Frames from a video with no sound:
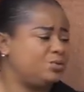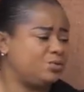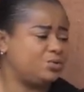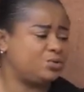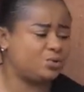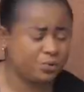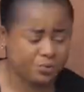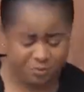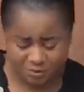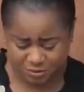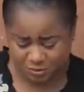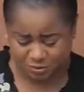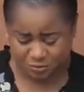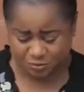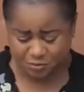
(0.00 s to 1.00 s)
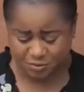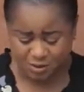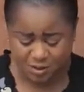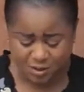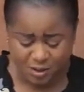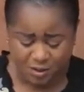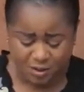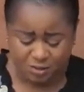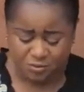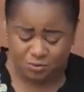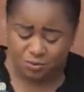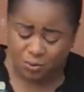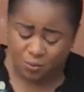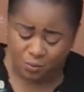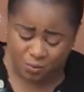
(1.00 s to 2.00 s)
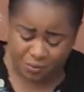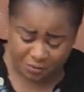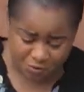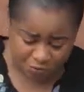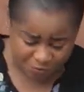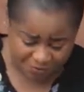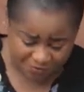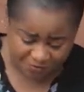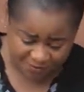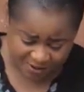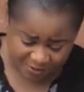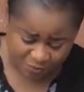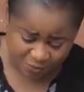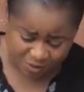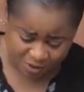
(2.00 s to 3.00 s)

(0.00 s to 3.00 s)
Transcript: Sorry. Don't worry. You'll be fine,